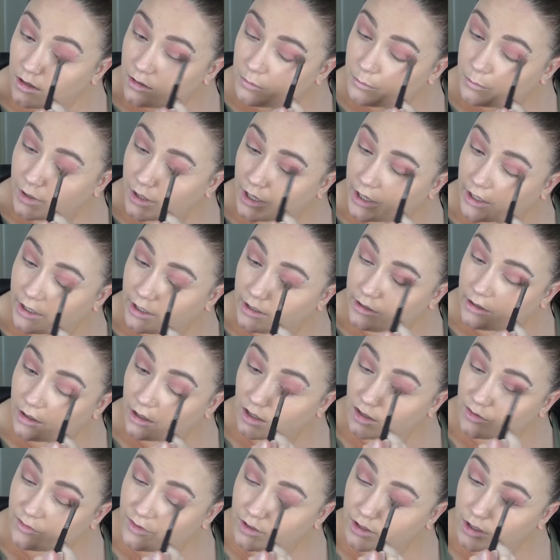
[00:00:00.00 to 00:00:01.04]
but
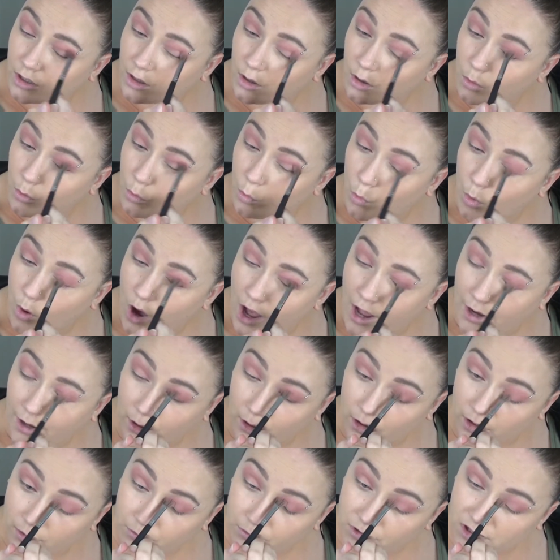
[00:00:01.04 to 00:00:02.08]
I figure, why
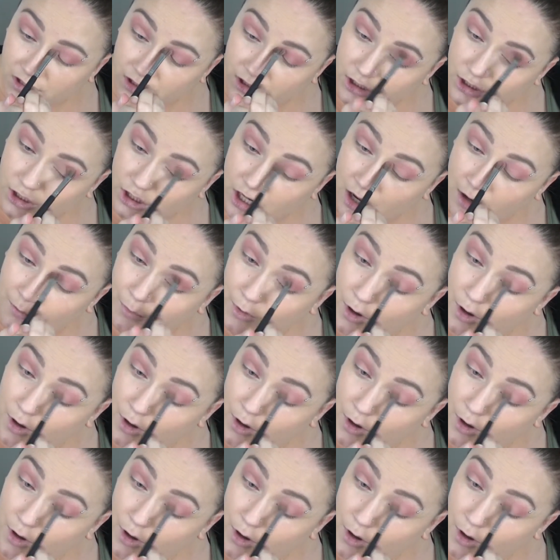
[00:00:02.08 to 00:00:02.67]
not? I'm just gonna jump